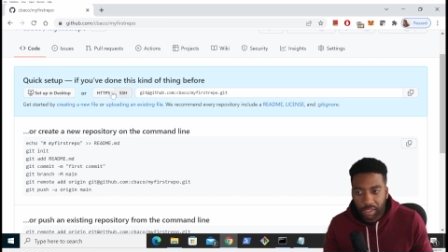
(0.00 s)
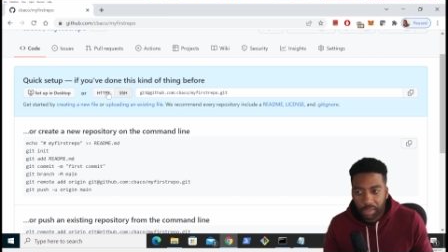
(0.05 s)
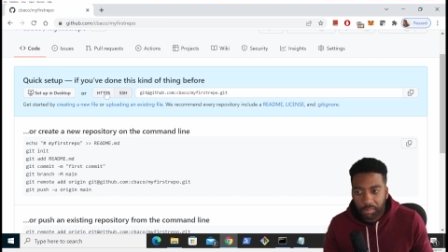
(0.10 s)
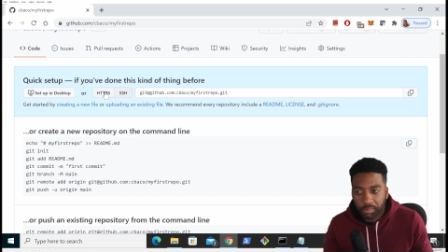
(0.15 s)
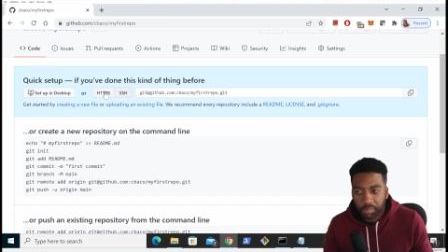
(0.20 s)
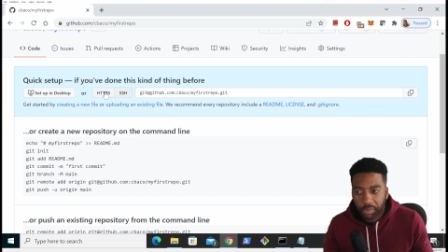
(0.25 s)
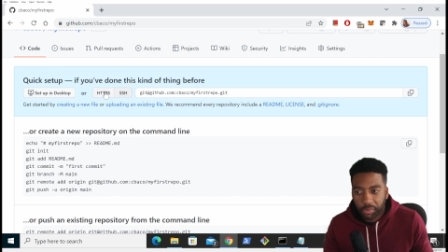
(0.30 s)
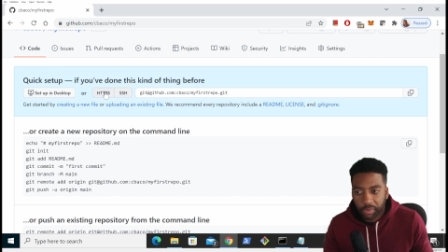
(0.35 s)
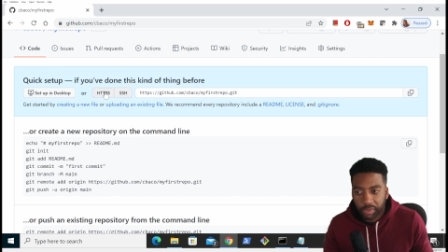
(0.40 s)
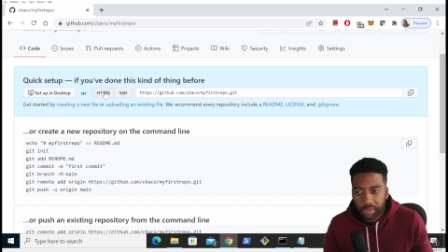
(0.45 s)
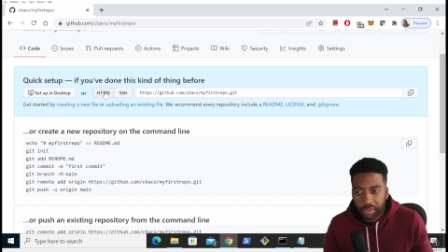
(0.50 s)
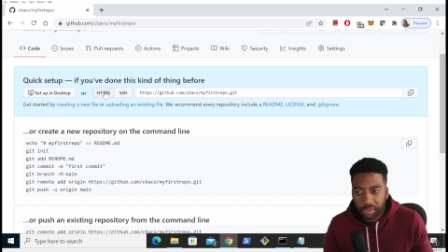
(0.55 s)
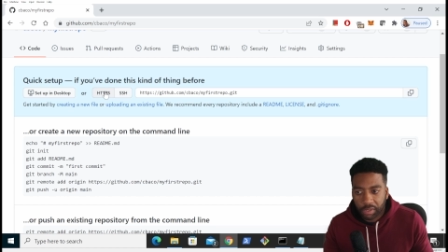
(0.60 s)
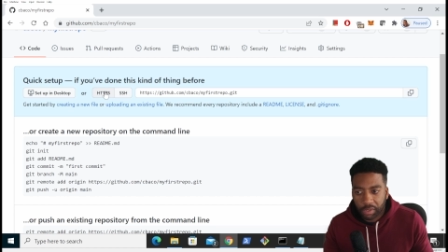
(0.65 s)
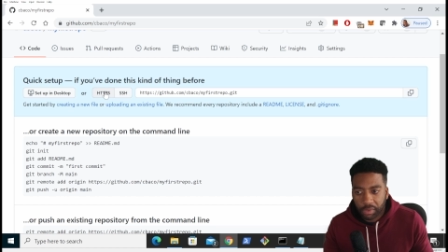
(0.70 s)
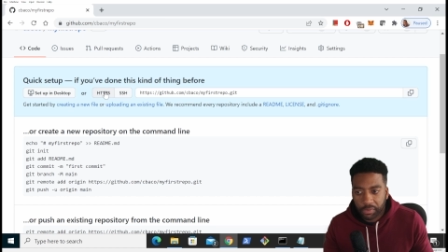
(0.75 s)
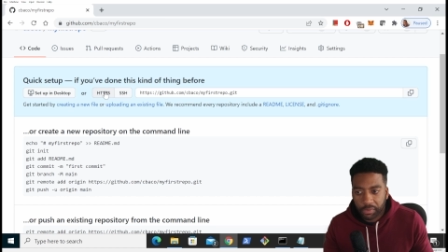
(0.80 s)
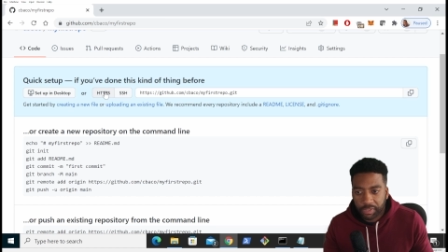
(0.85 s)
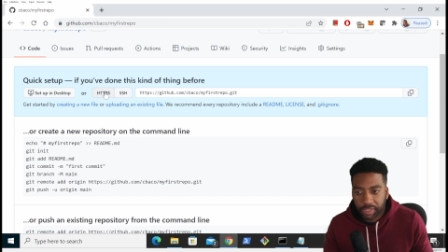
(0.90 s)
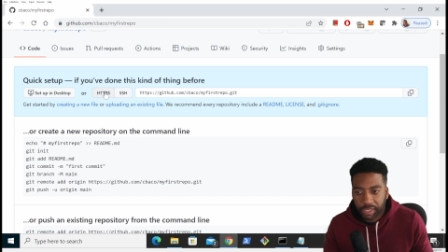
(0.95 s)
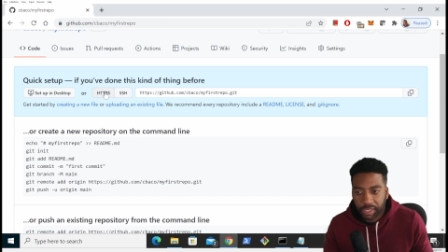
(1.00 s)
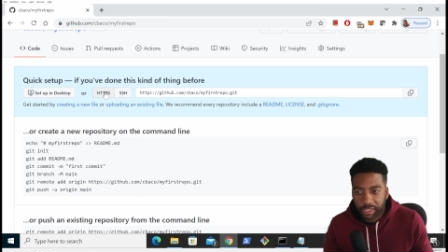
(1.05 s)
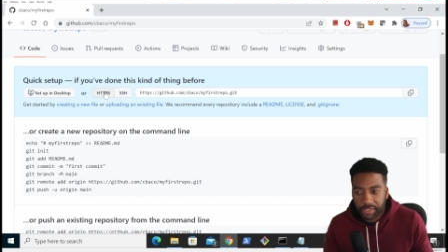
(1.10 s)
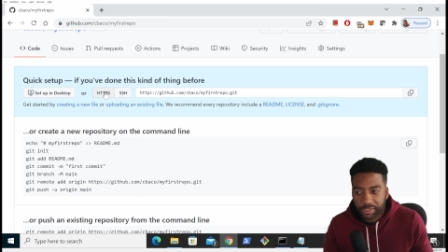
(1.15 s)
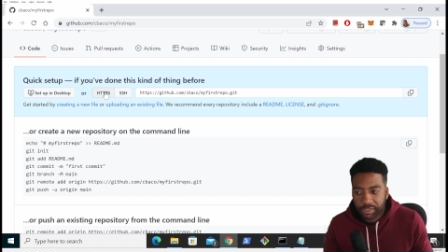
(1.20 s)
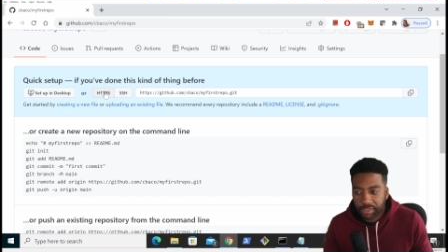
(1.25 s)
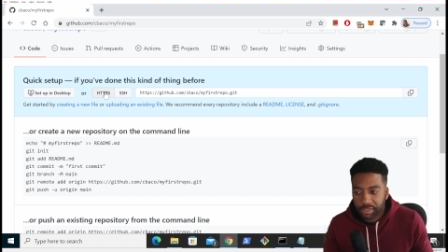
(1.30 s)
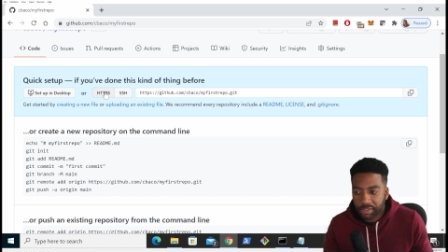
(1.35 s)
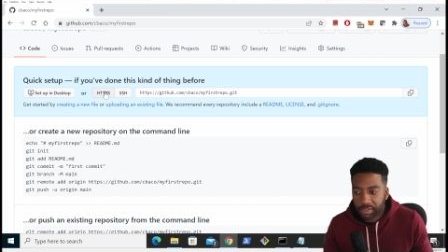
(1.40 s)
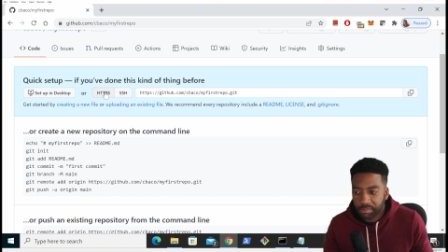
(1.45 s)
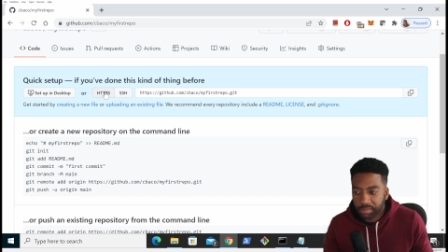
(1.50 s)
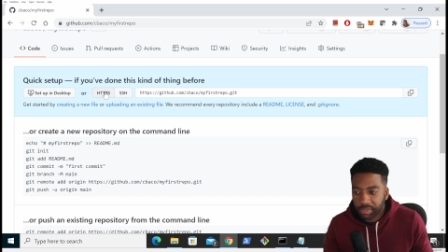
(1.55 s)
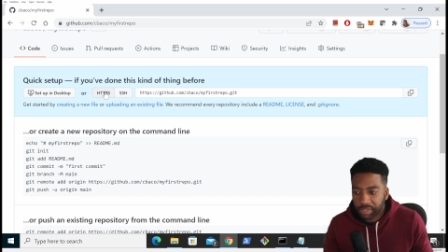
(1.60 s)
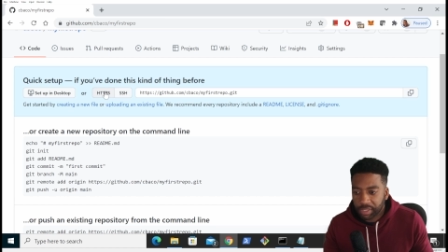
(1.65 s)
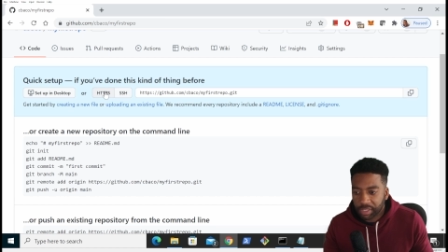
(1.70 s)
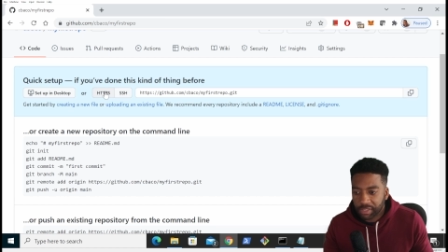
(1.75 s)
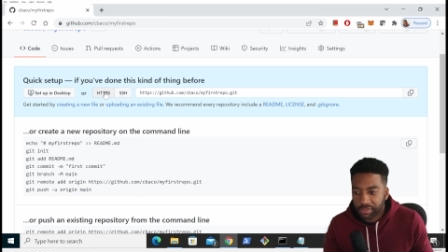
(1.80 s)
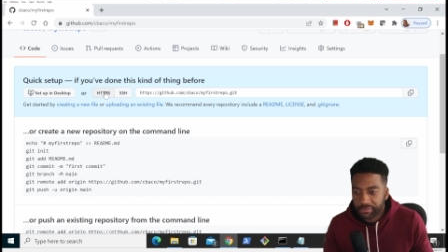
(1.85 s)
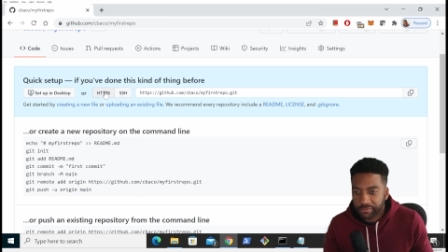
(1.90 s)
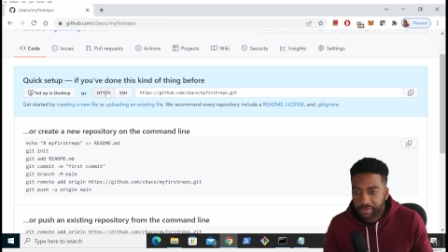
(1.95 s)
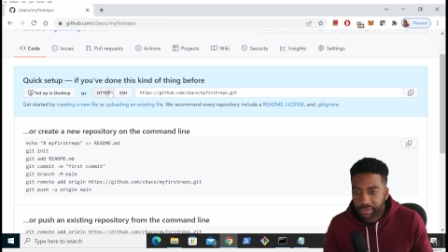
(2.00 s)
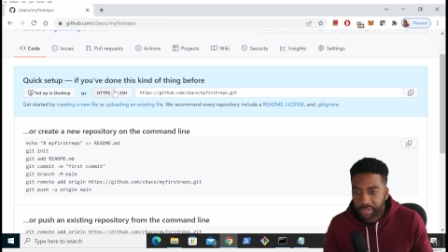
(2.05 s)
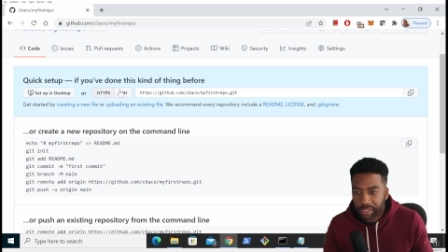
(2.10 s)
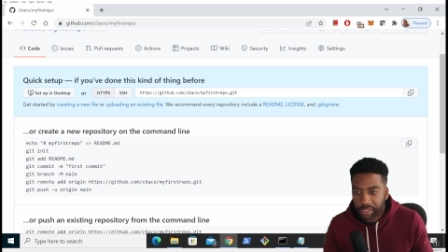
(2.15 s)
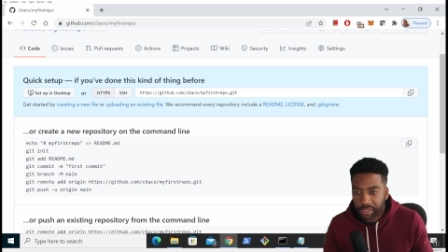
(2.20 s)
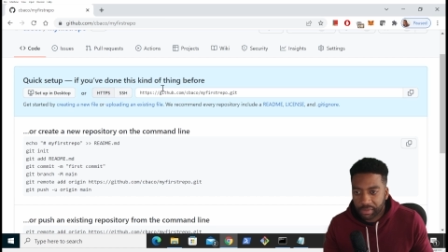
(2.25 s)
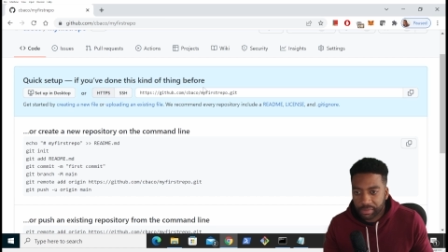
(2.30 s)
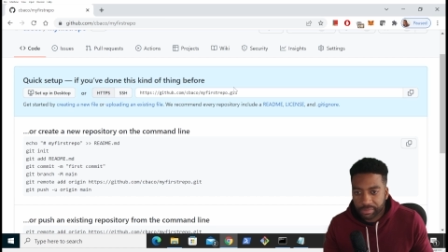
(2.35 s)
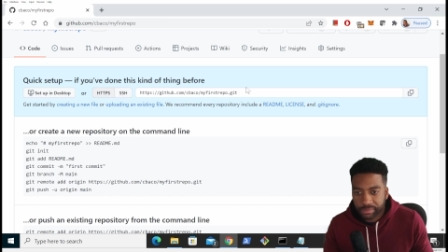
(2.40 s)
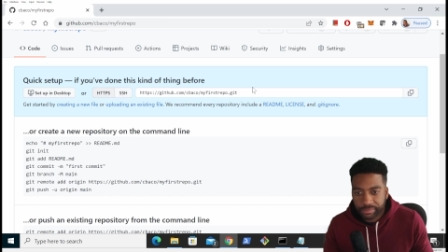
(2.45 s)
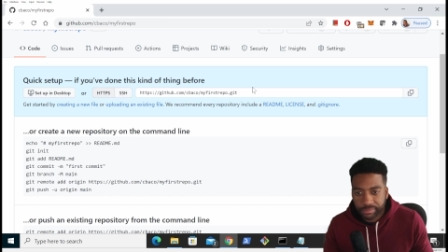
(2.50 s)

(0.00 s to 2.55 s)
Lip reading: but we're going to go with HTTPS for now.